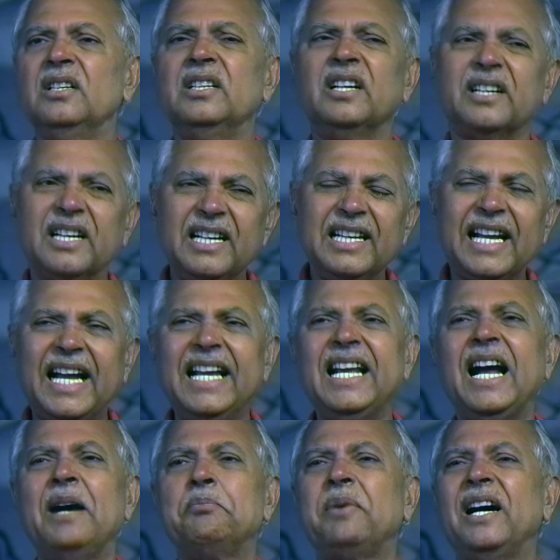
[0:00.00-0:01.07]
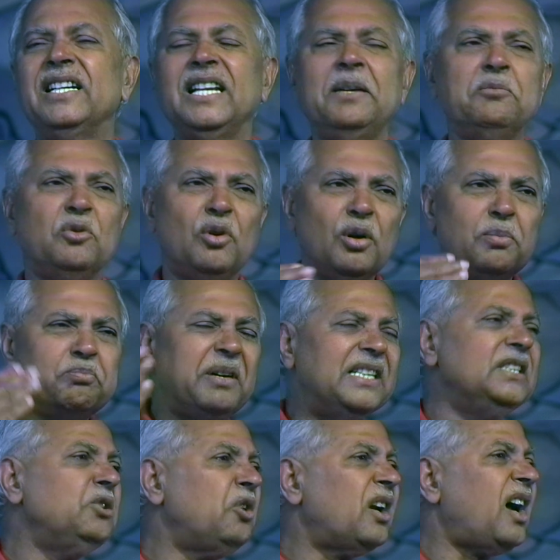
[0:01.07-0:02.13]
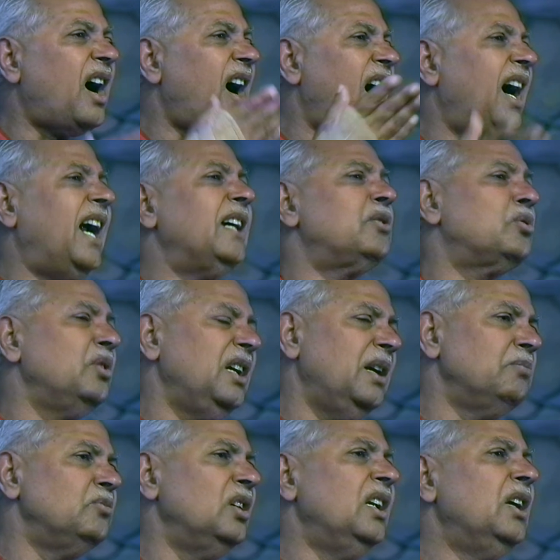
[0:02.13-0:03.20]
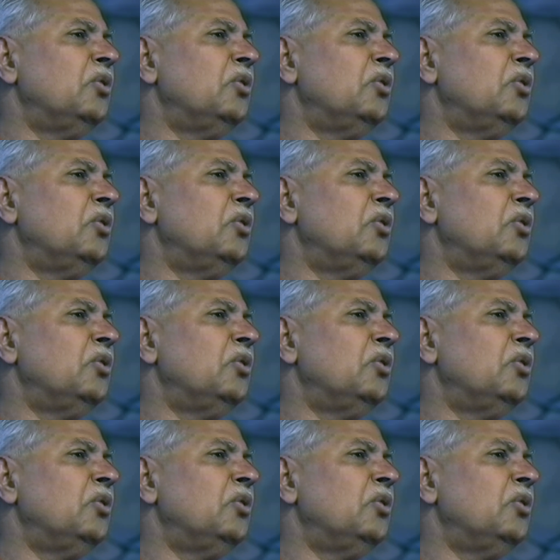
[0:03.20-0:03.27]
Rely upon him, open your heart to him.